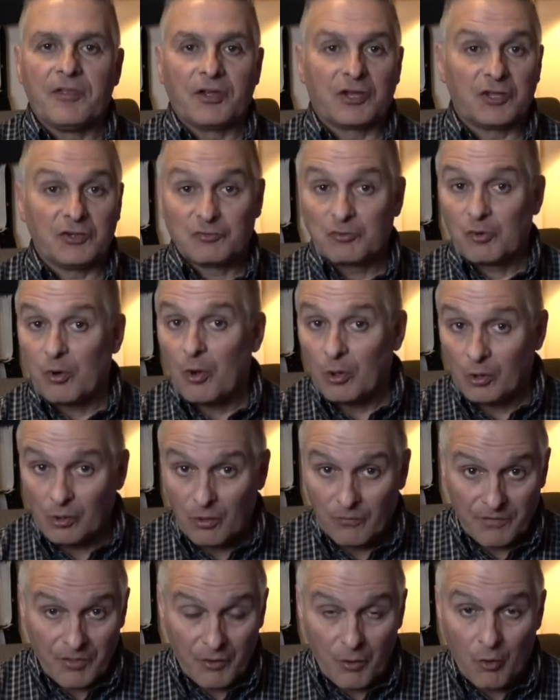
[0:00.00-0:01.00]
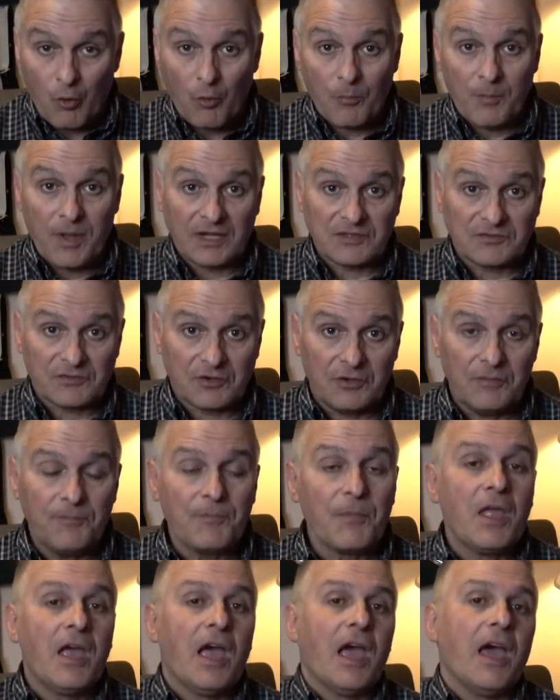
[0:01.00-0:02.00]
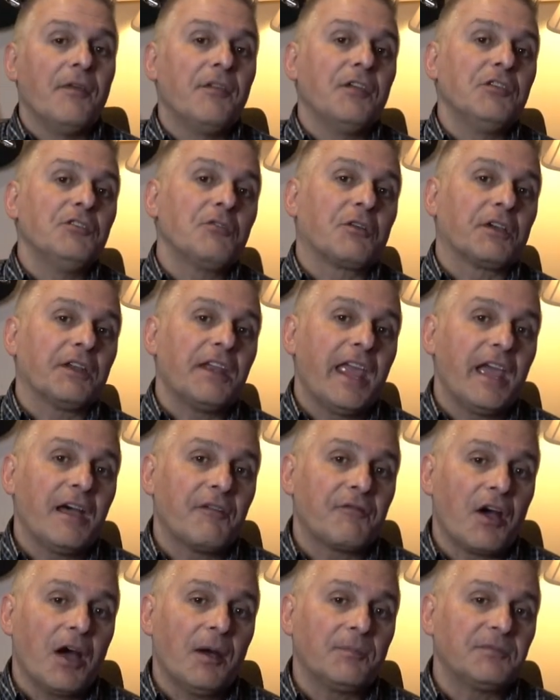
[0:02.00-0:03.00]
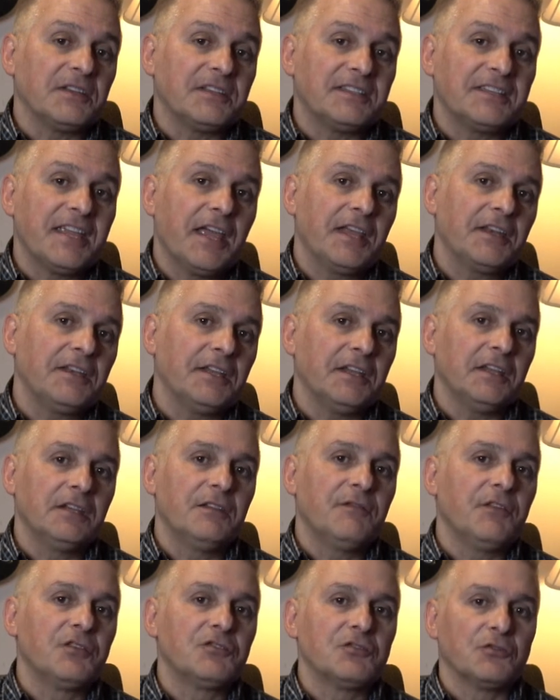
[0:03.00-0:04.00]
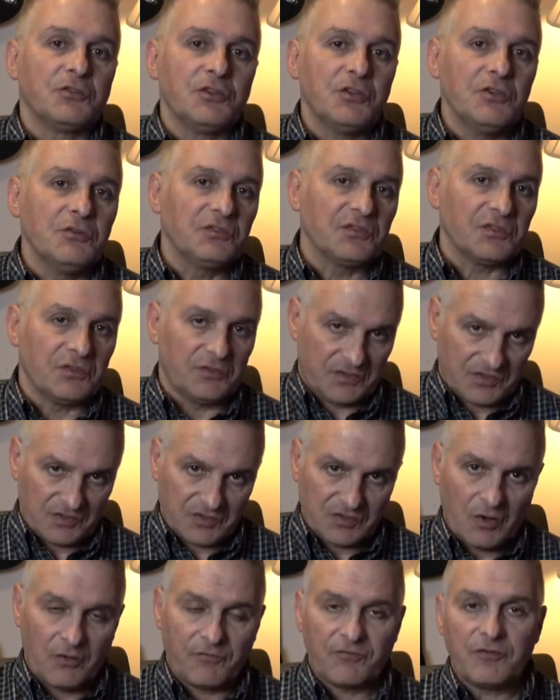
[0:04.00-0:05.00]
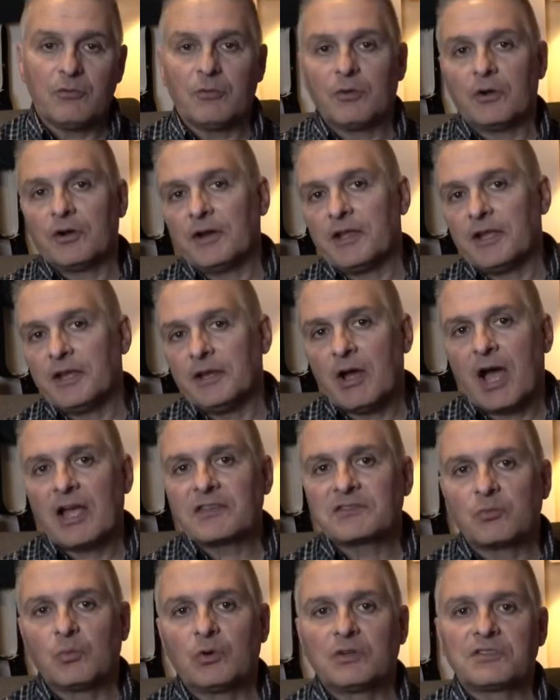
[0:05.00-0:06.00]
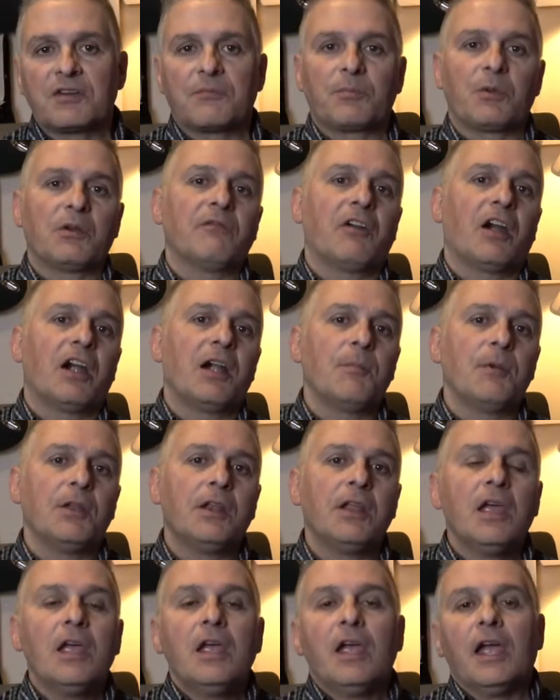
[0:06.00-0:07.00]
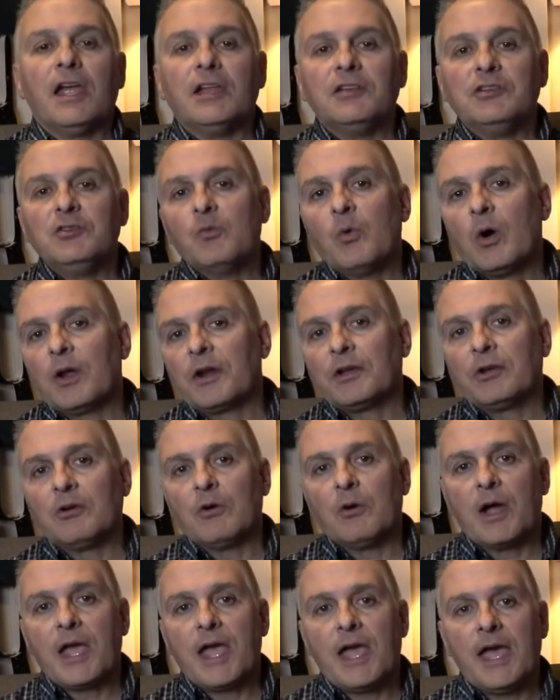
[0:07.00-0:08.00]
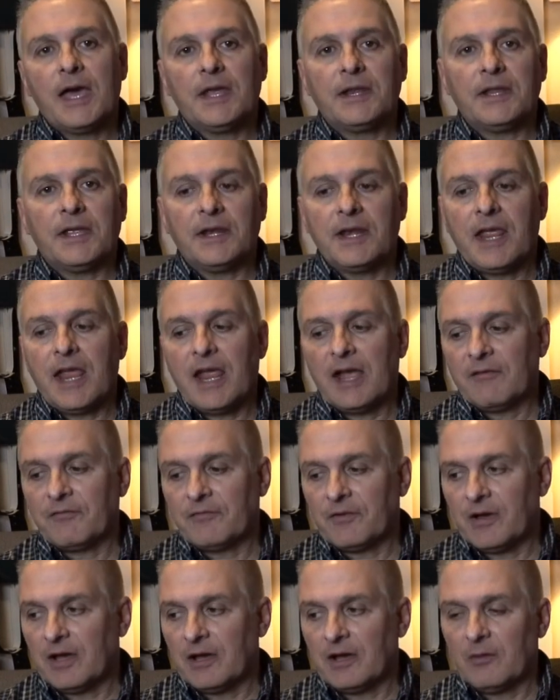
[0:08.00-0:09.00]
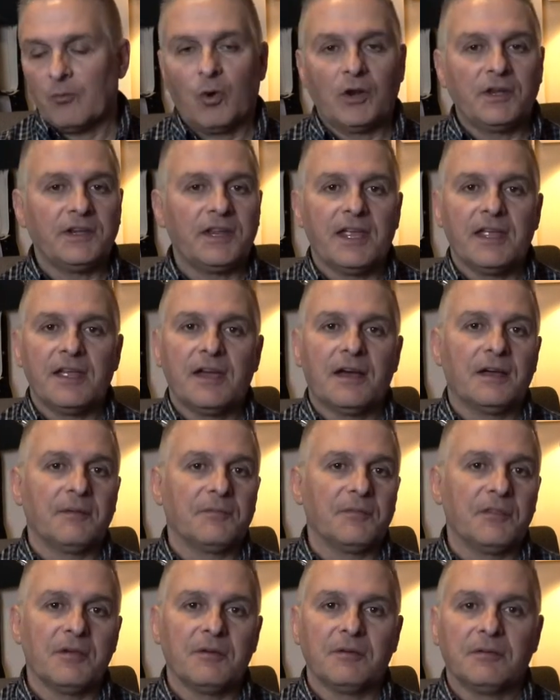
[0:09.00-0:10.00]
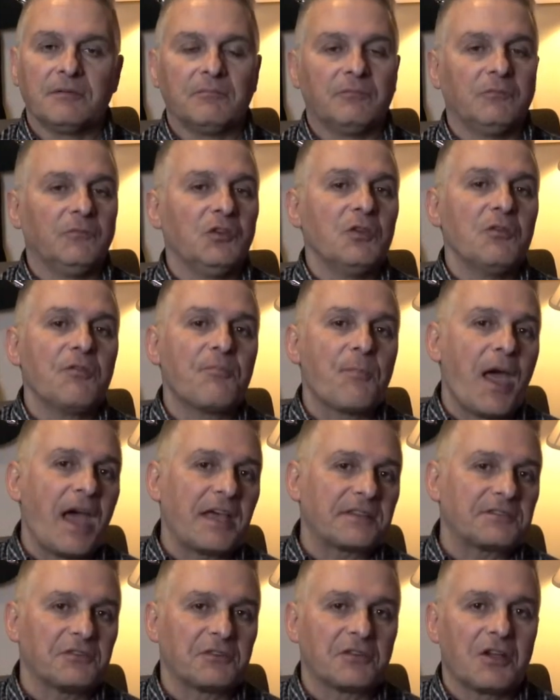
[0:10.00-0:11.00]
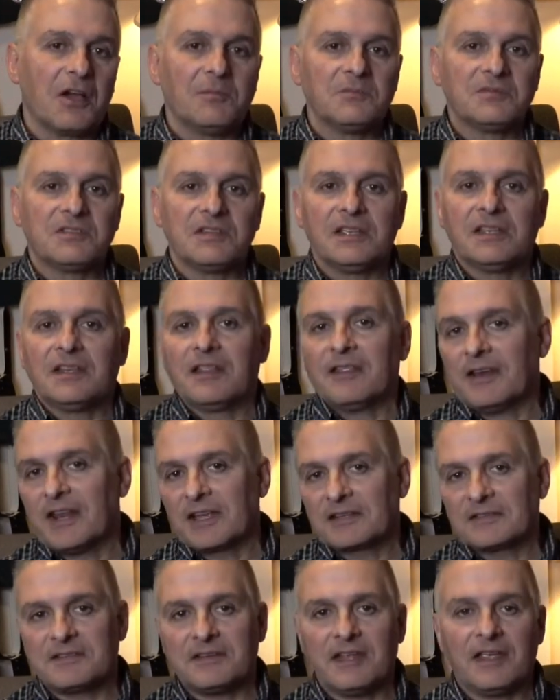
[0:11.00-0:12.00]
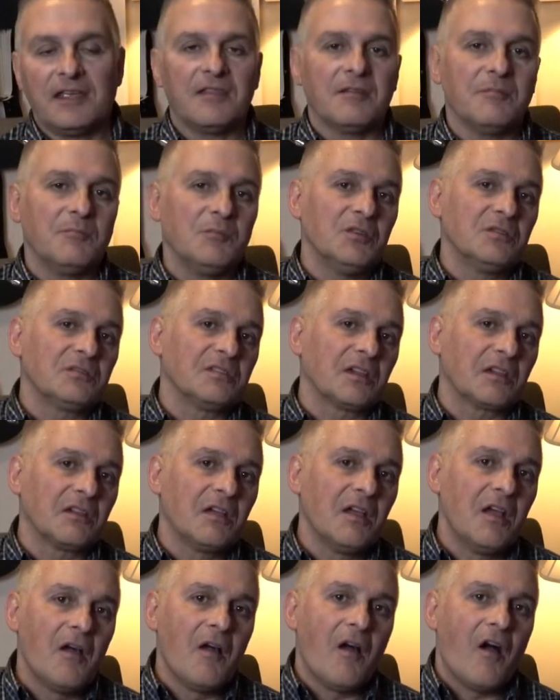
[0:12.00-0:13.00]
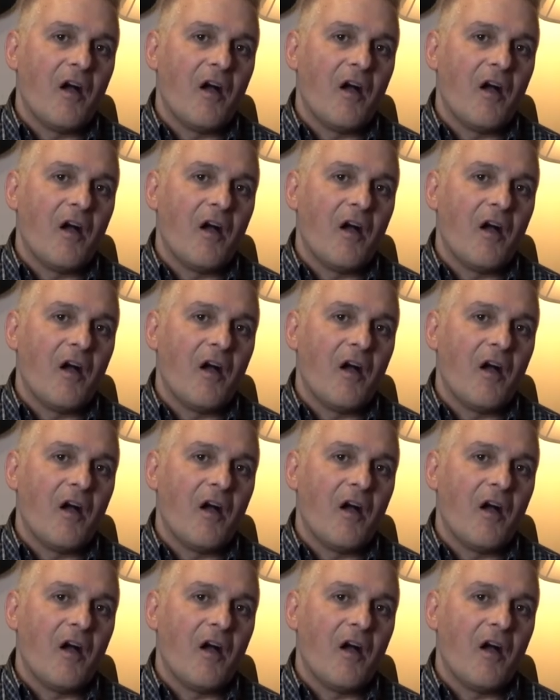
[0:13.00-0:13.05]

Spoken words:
the control over the whole mixer. And then you can have up to 10 individual users. So if you were in a house of worship environment and you want to go ahead and have one day the youth pastor comes in and the next day the music